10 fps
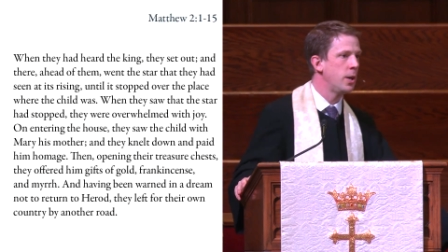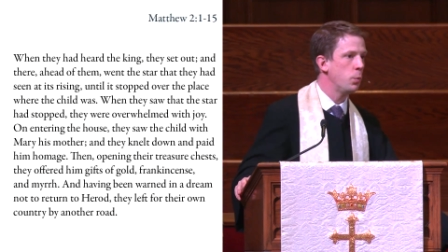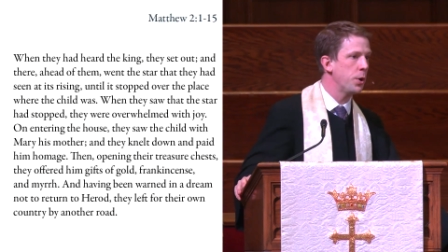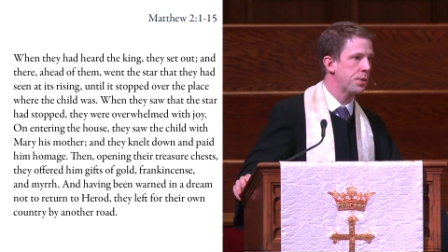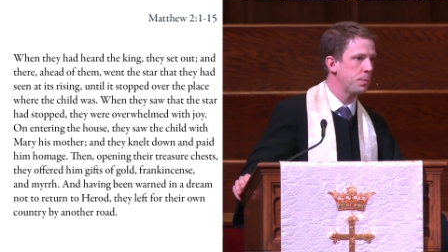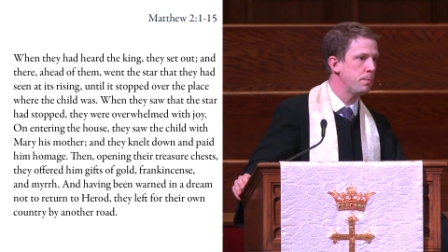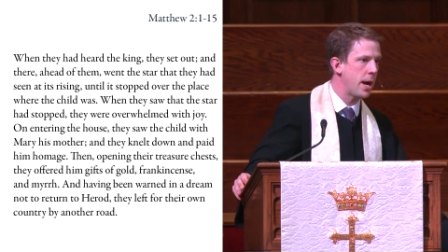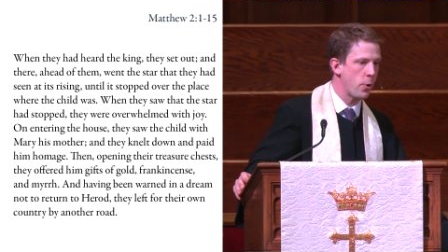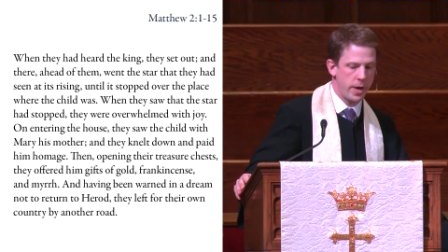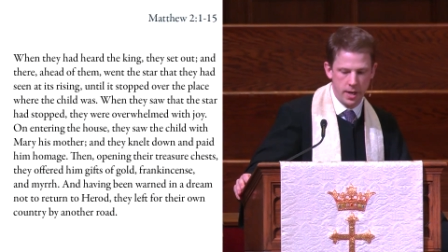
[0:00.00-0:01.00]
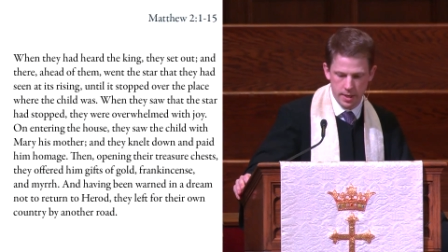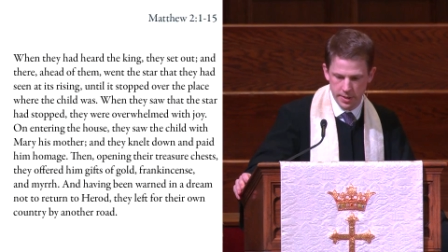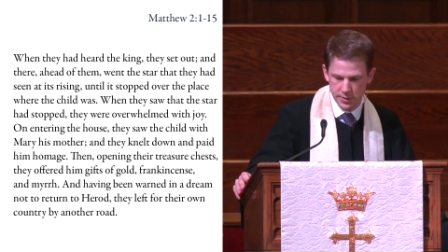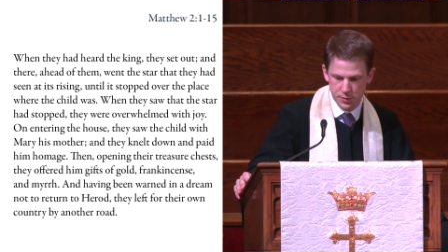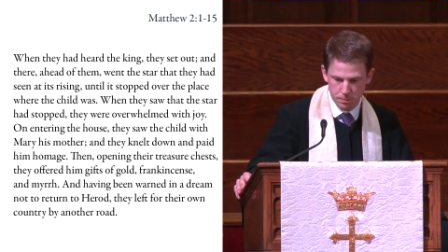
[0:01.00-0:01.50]
with Mary,
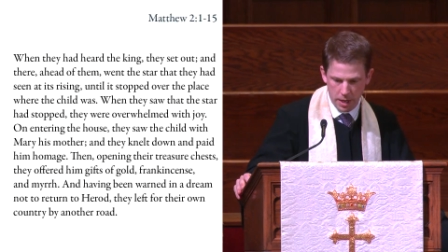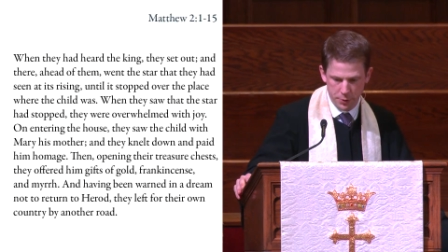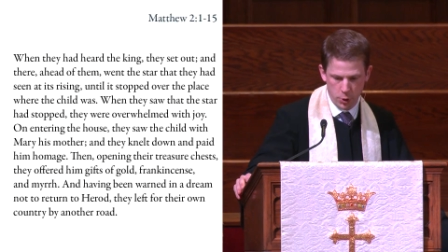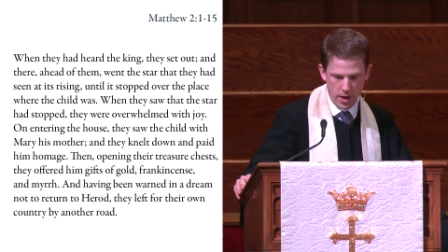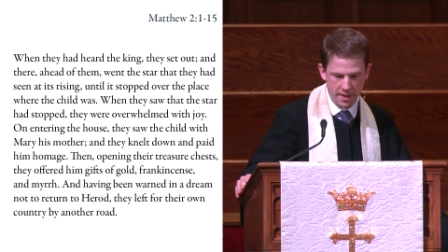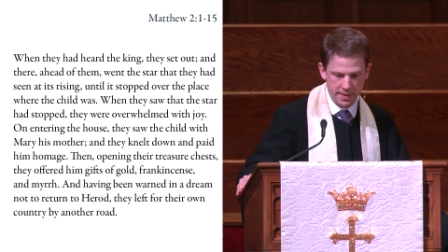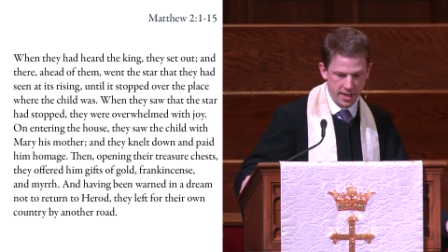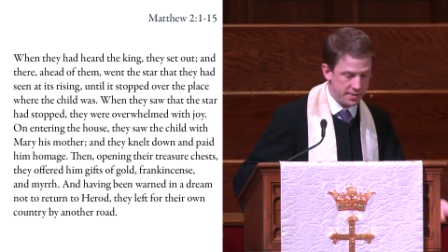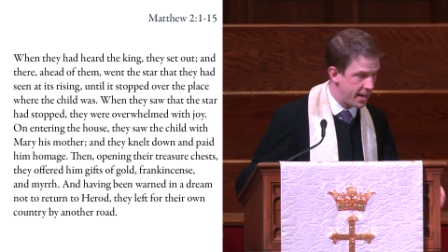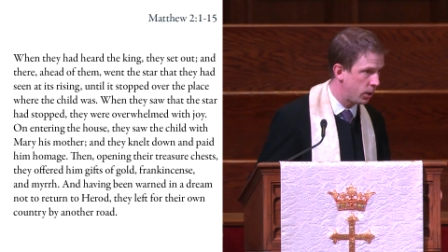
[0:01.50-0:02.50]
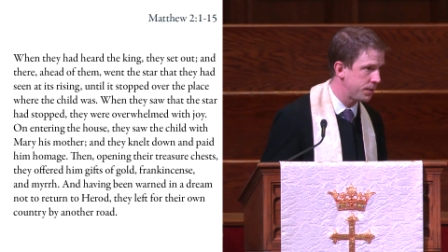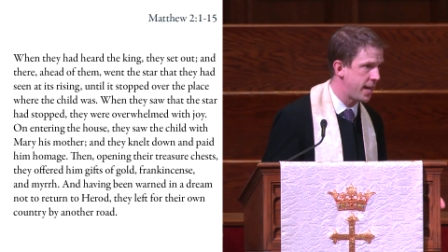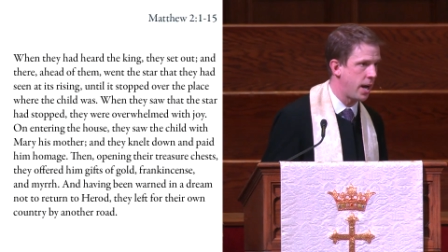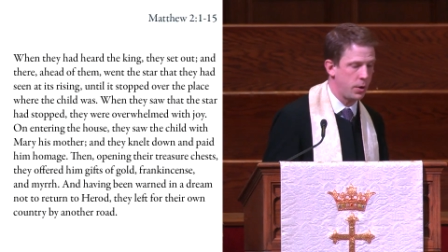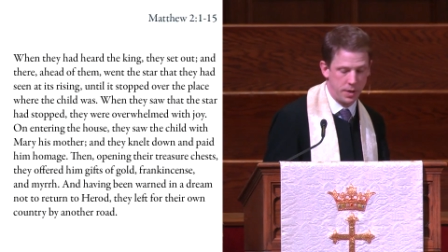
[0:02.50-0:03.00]
his mother, and they knelt
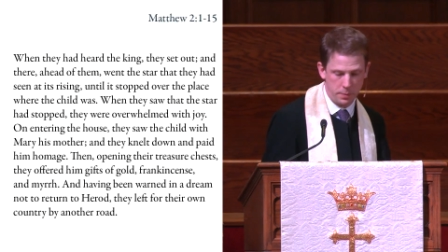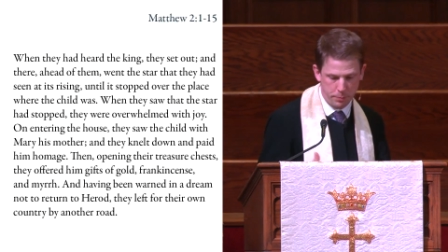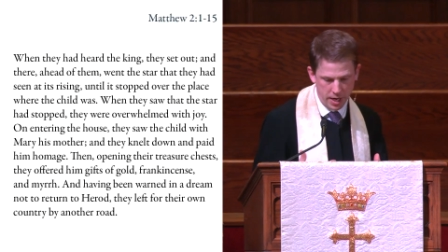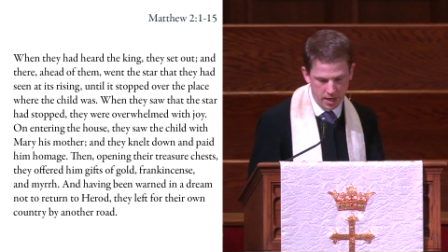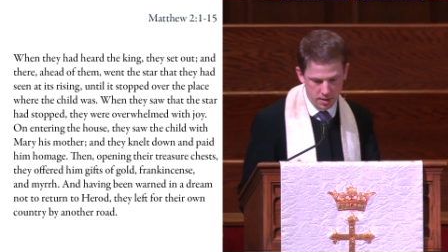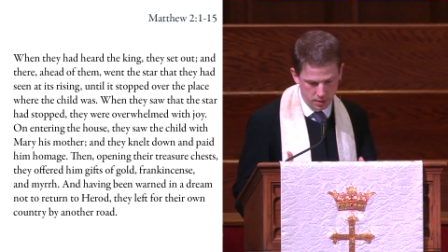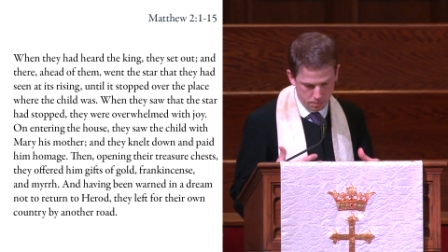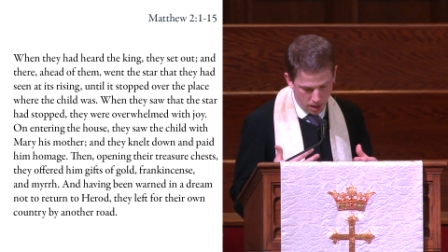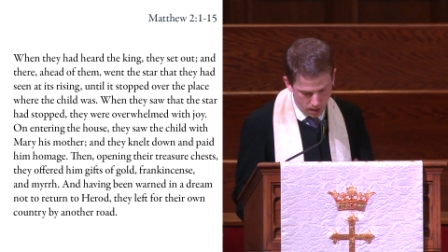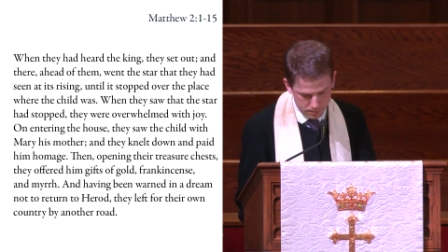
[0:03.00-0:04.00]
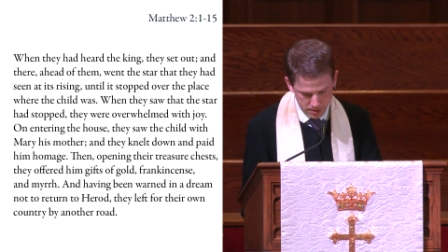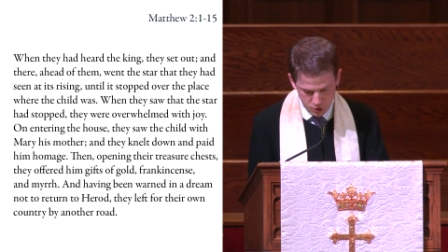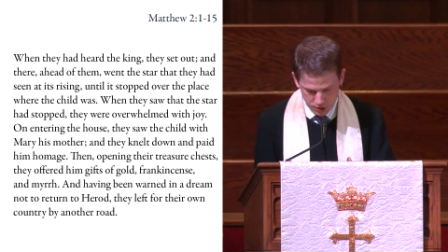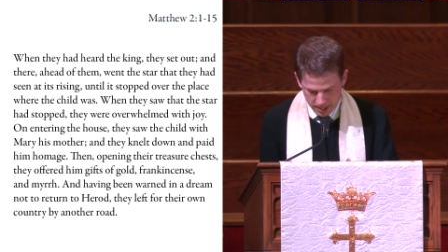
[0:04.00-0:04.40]
down and paid him homage.